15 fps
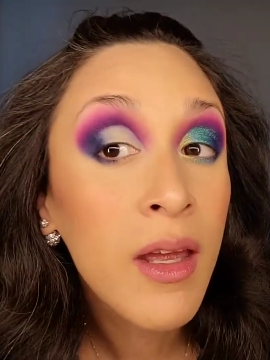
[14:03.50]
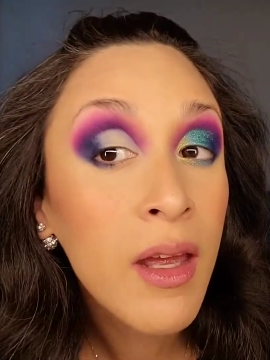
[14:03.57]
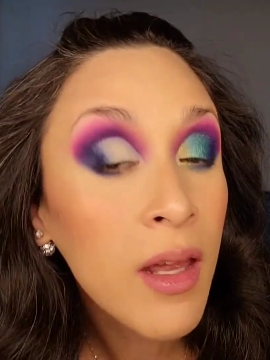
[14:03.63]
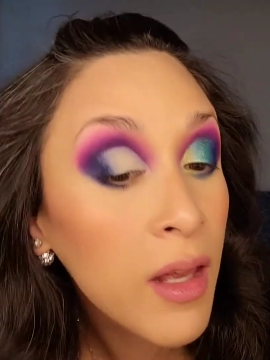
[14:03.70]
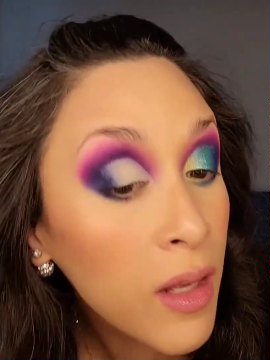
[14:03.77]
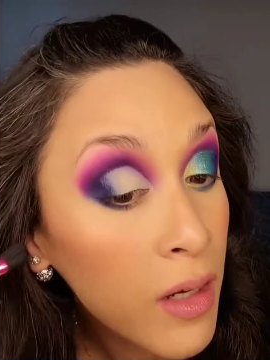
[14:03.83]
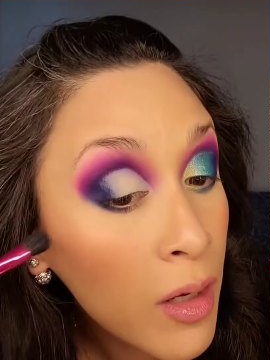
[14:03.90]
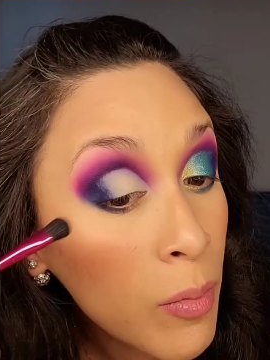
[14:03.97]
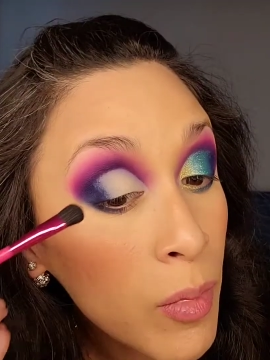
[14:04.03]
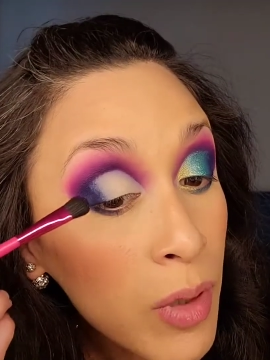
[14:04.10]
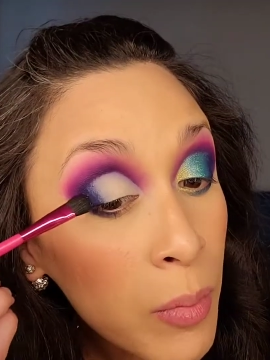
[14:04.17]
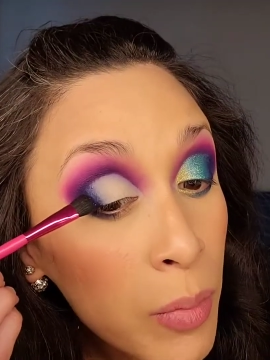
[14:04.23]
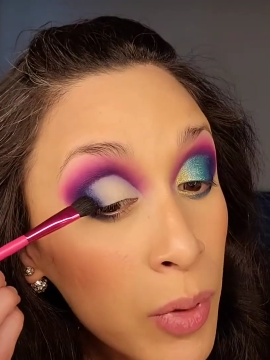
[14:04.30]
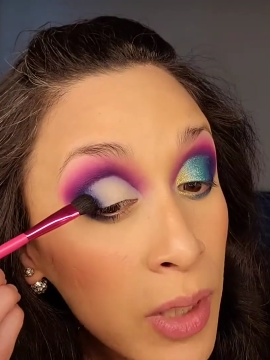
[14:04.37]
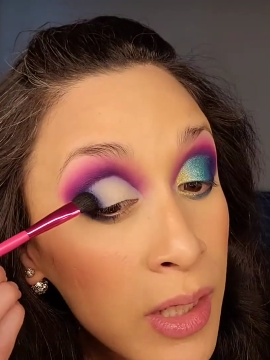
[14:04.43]
And I'm going
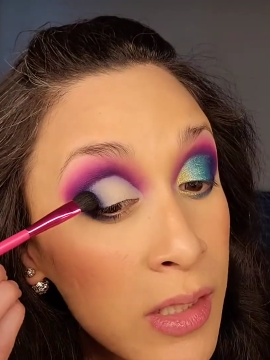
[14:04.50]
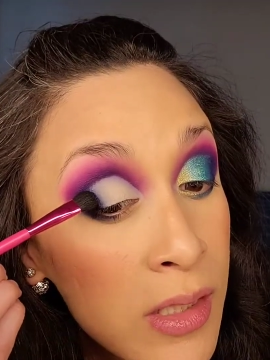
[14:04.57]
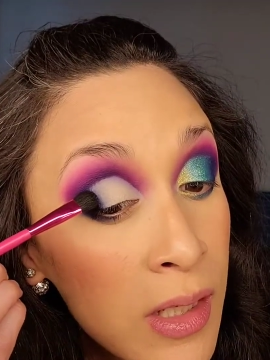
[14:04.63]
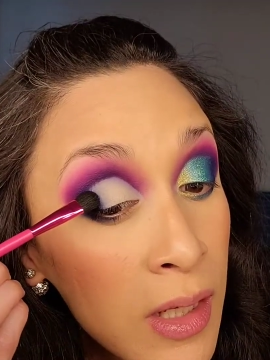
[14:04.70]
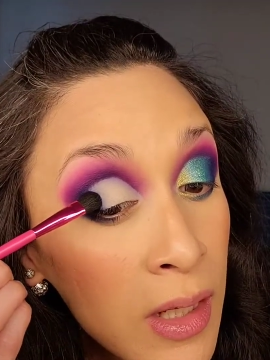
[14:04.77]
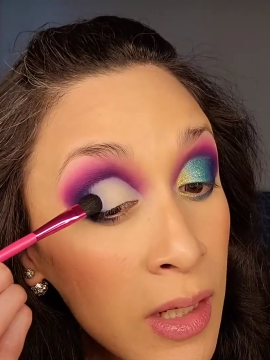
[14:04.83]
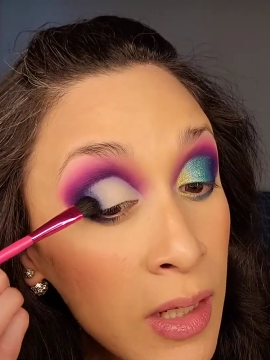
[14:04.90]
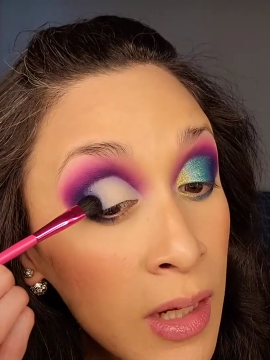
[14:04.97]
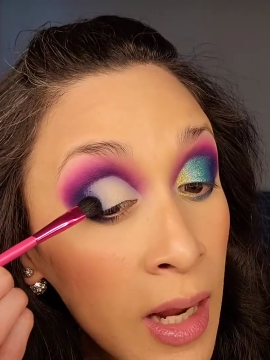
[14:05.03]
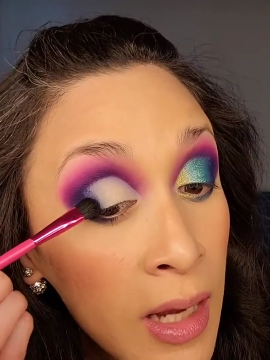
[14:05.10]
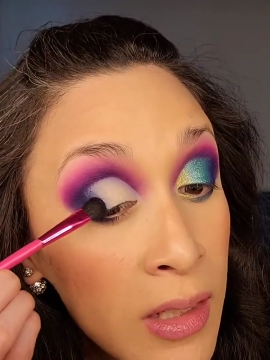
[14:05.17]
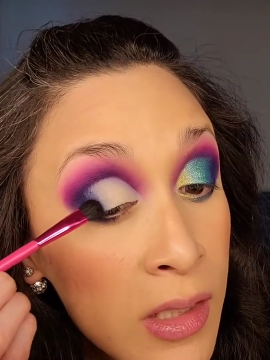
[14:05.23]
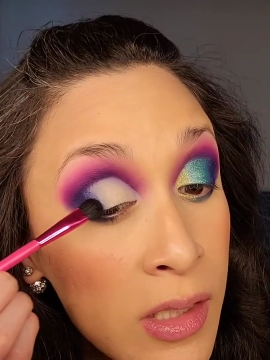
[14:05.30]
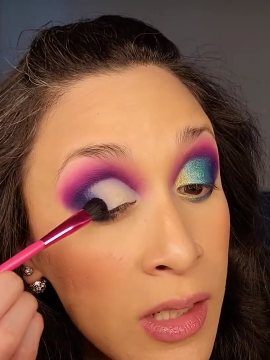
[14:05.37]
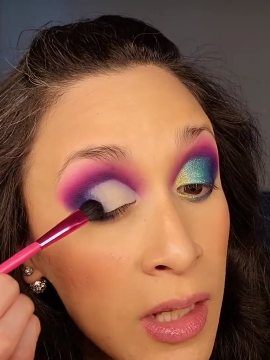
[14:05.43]
to place it
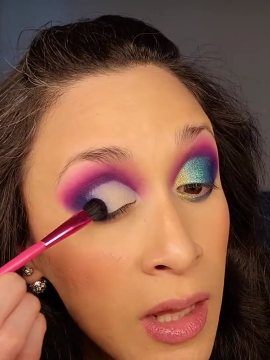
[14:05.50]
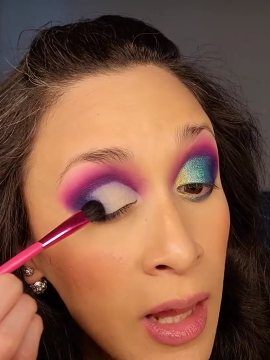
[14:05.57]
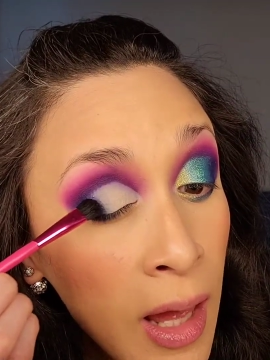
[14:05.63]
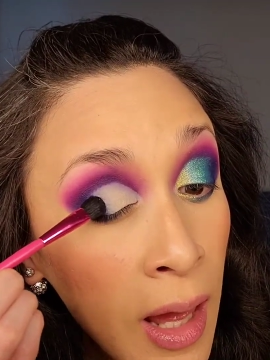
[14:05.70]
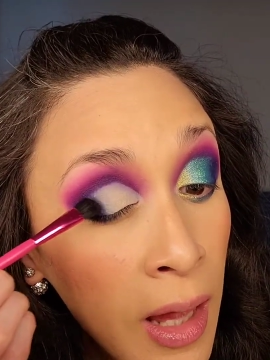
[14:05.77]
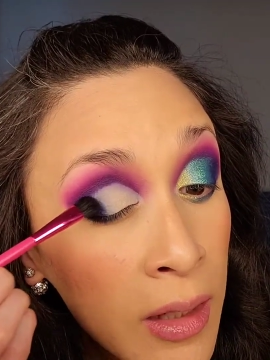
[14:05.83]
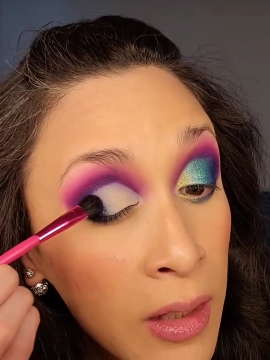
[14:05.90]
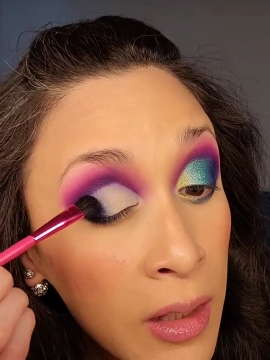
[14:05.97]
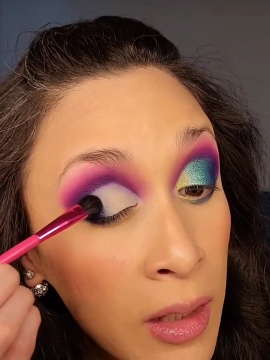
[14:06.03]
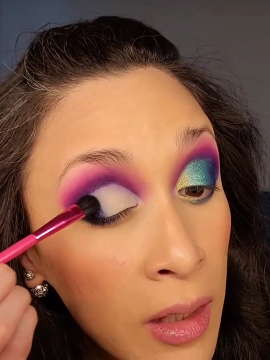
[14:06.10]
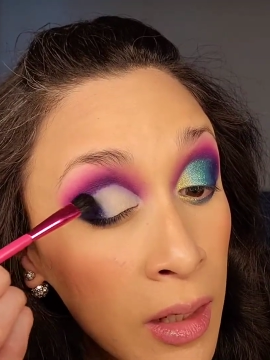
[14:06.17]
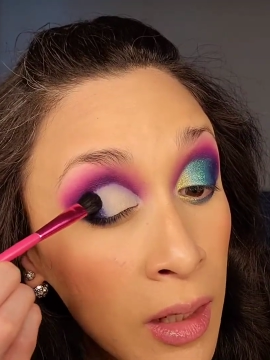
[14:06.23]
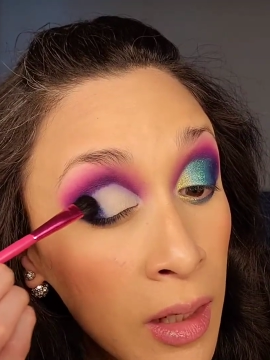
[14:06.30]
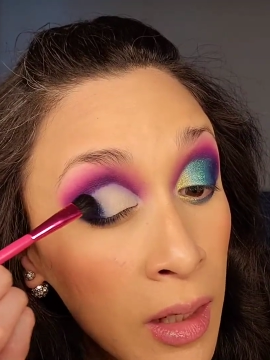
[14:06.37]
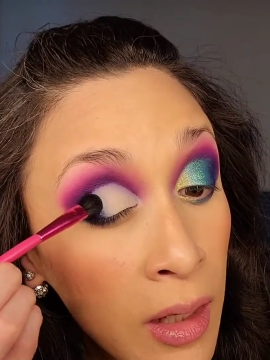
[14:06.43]
next to that
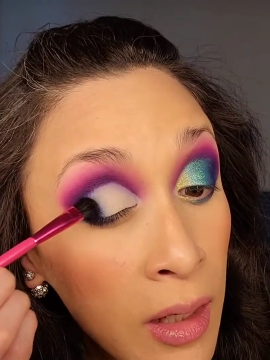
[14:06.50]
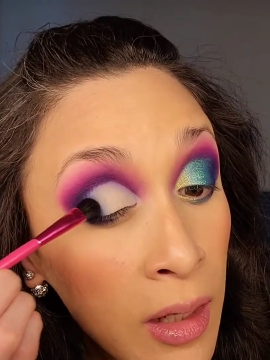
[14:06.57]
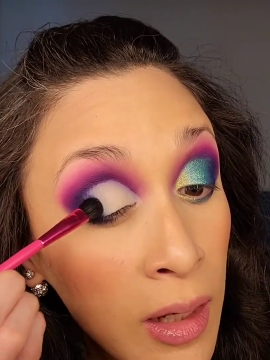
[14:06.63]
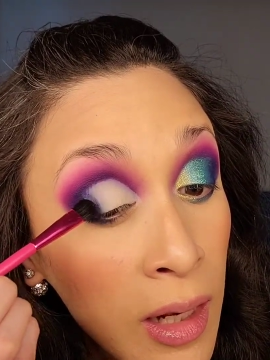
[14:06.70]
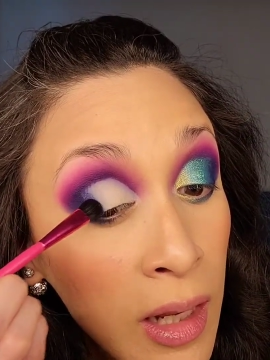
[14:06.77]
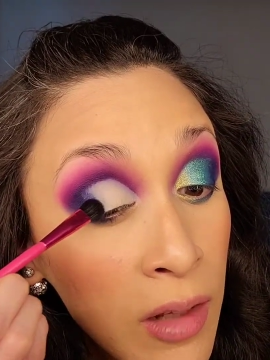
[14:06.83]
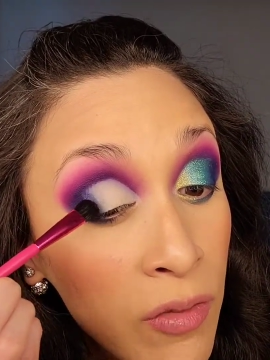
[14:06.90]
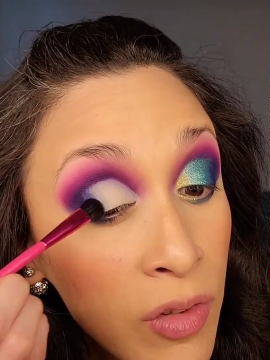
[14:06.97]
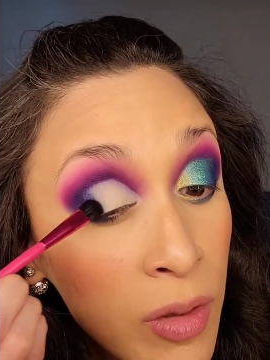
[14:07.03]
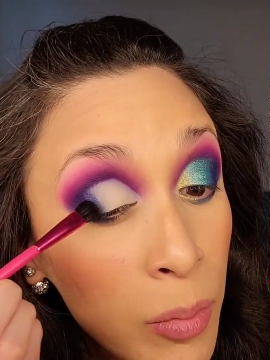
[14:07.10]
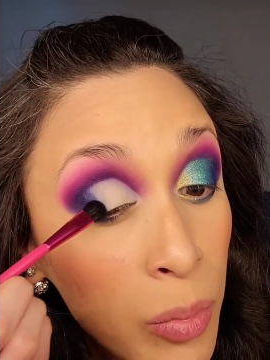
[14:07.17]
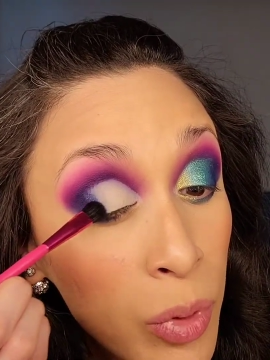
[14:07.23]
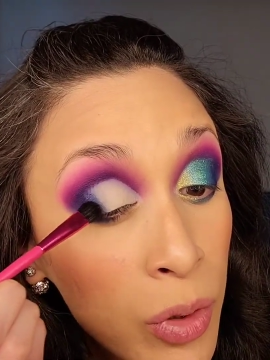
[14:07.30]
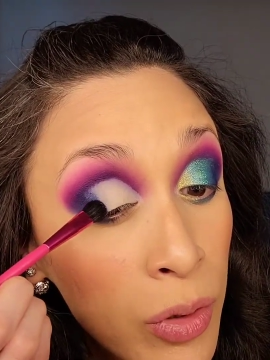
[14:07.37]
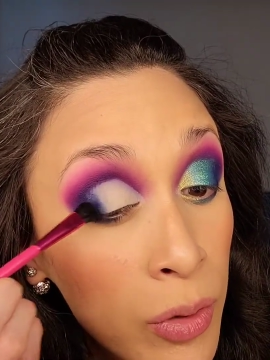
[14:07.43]
navy
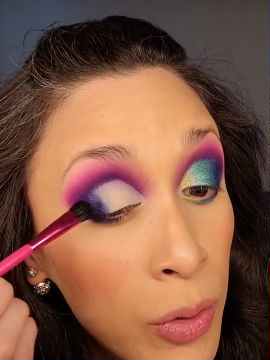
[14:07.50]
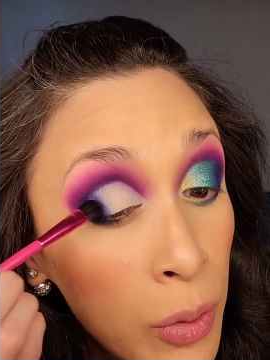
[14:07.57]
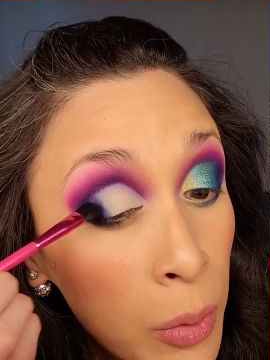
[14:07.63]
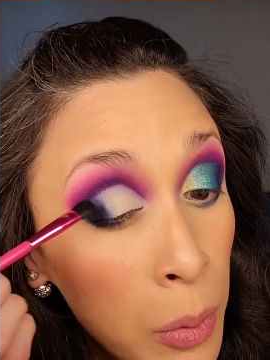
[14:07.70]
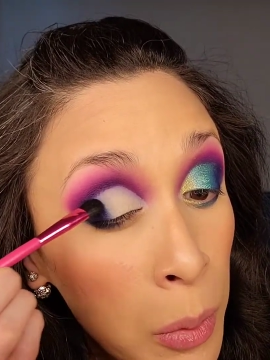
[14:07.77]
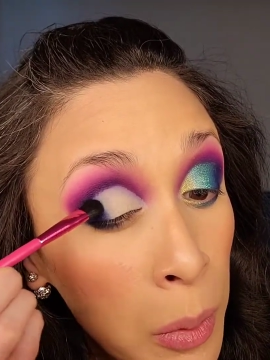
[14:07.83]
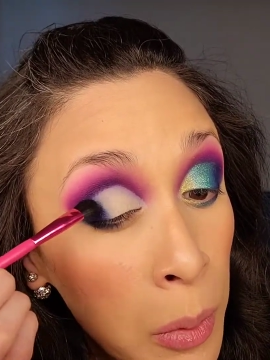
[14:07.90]
blue.